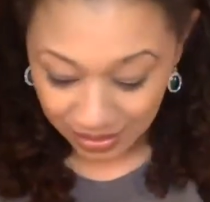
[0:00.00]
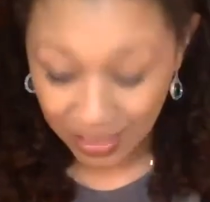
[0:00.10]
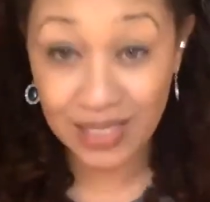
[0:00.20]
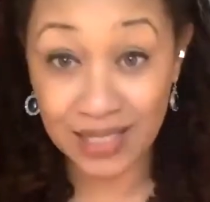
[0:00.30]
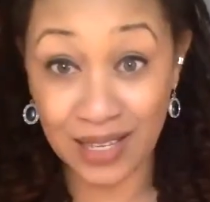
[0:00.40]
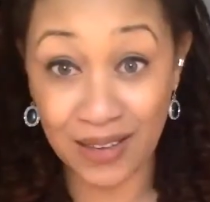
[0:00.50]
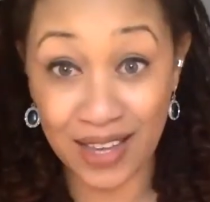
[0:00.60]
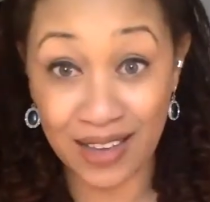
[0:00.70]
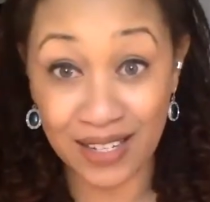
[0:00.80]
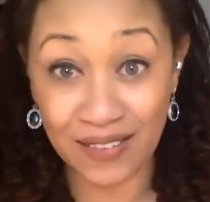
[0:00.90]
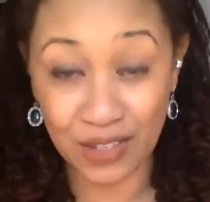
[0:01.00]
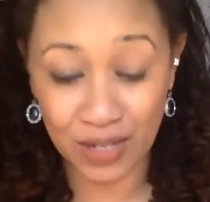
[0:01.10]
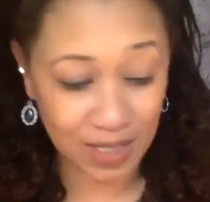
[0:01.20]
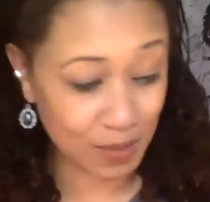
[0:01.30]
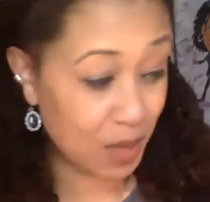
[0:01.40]
Yes, it's going out, even though it
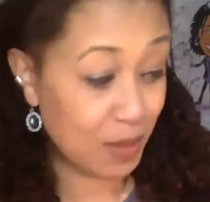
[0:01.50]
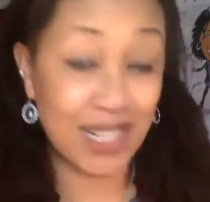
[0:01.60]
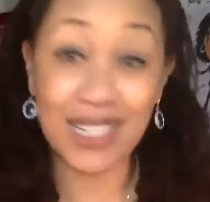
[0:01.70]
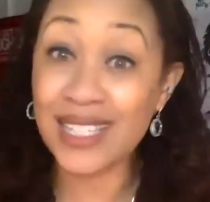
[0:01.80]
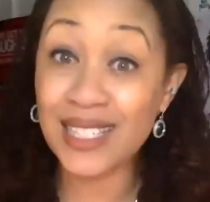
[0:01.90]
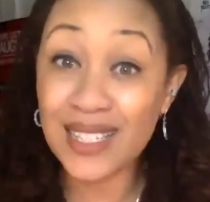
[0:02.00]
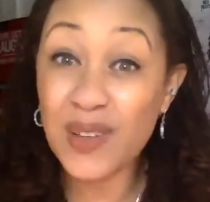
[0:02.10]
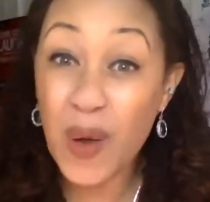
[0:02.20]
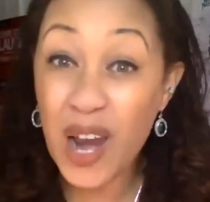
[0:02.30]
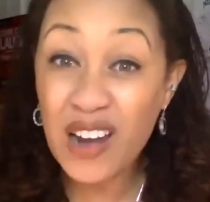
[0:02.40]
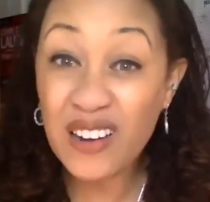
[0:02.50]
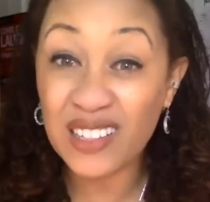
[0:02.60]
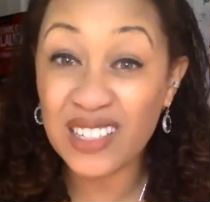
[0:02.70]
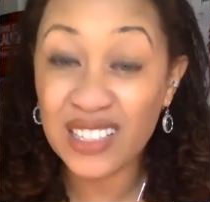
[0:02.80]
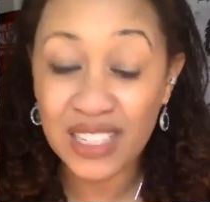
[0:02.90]
has my name on it, because it doesn't
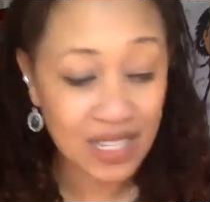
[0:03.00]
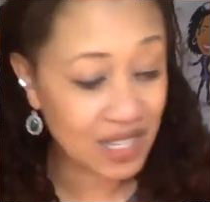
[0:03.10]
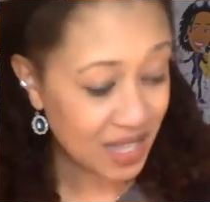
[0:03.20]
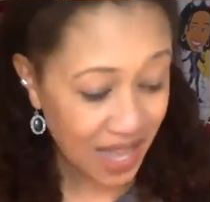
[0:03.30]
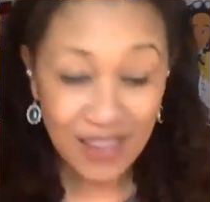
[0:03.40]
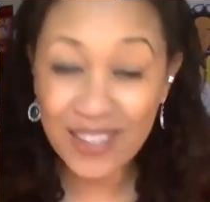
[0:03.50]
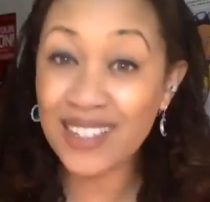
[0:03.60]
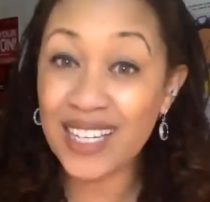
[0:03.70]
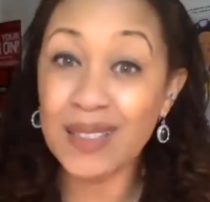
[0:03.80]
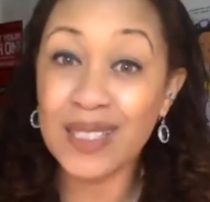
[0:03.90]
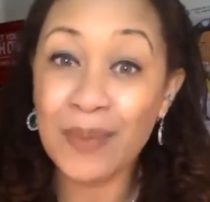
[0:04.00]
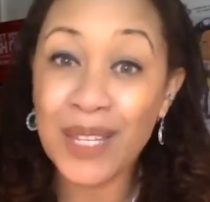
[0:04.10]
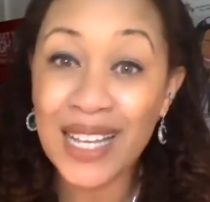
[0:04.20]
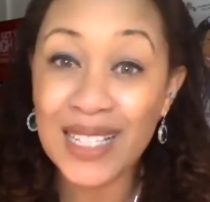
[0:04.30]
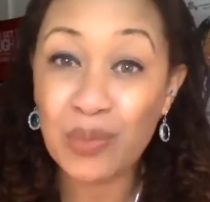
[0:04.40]
work. How are you going to keep
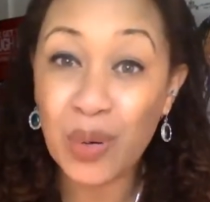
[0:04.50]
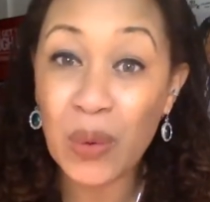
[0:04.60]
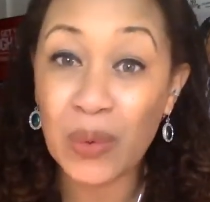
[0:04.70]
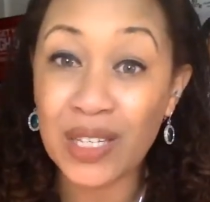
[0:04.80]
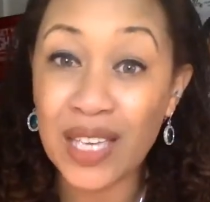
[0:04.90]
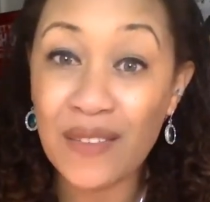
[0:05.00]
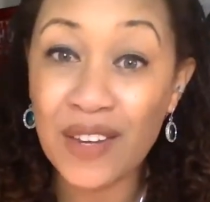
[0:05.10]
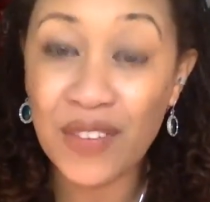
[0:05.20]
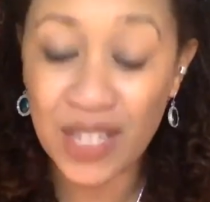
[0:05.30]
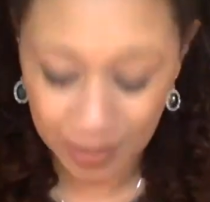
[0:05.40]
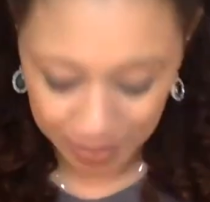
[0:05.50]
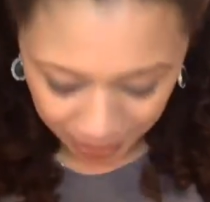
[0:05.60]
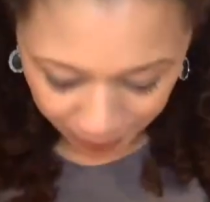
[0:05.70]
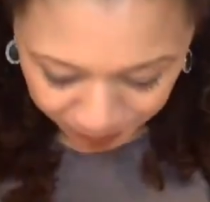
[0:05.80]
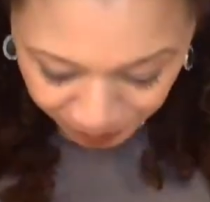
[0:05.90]
something that's broke, even if your name's
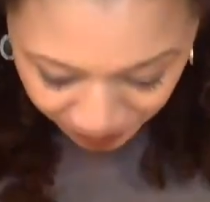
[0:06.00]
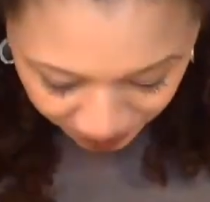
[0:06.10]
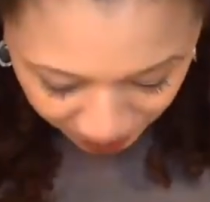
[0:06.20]
on it?